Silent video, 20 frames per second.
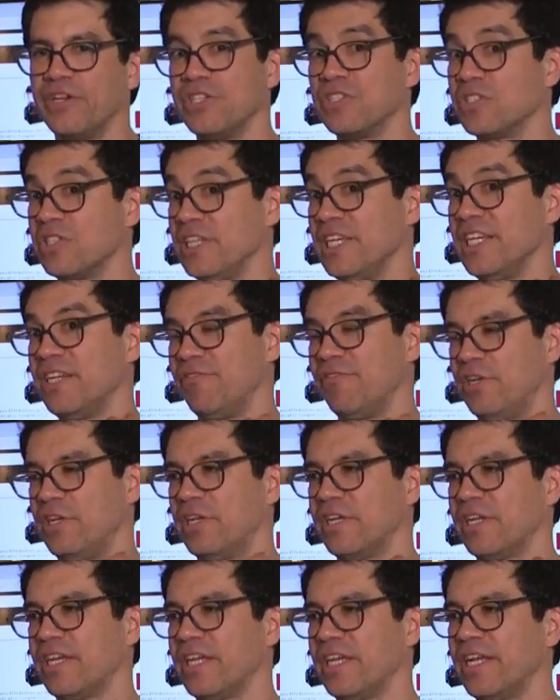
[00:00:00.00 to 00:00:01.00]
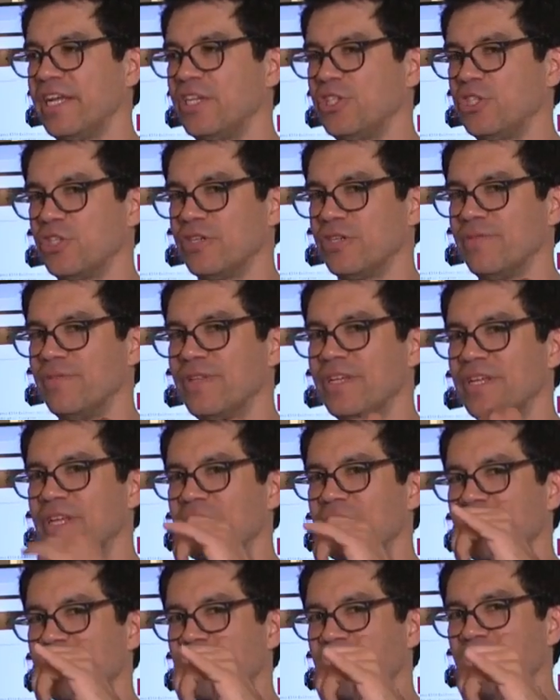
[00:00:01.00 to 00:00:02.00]
in this league if he doesn't get injured.
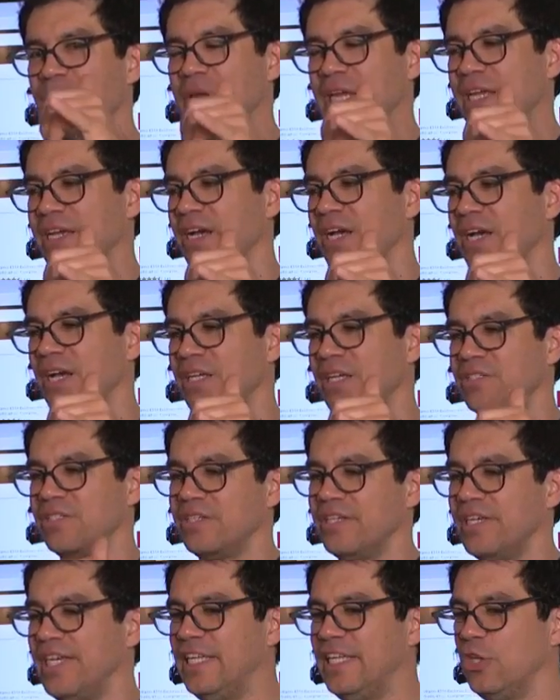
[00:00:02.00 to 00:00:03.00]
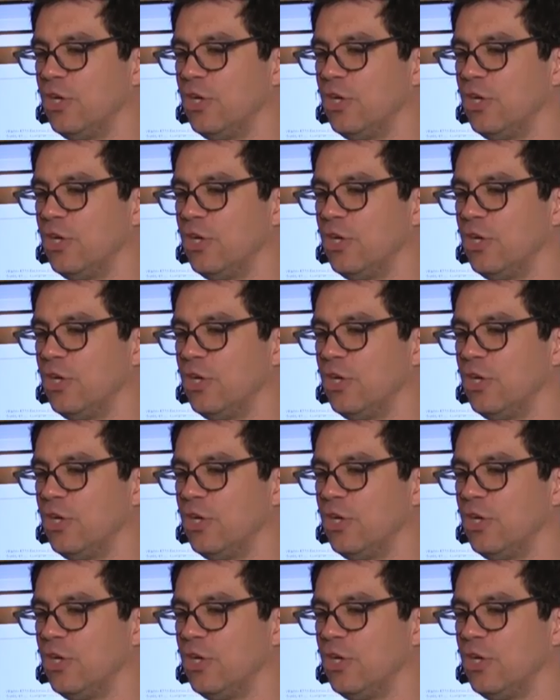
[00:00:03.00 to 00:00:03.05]
Because he